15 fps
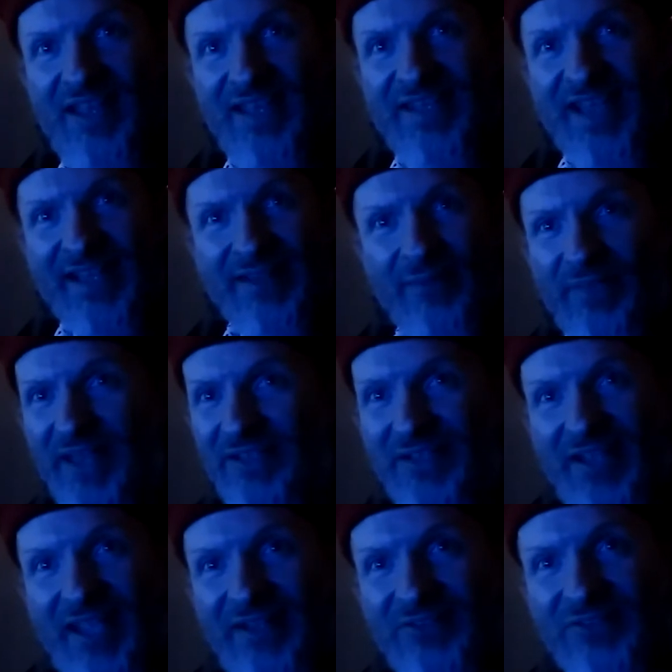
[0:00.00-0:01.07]
Yeah, I love that
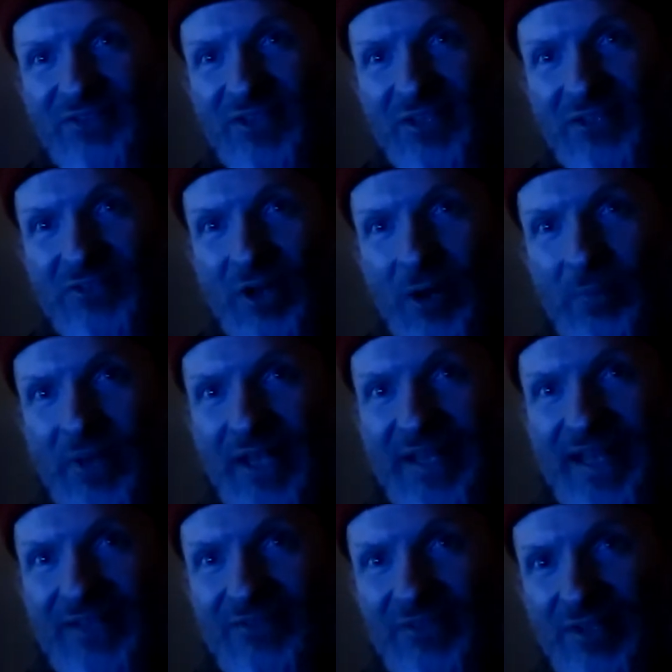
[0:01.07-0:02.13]
cadence of the guitar playing that.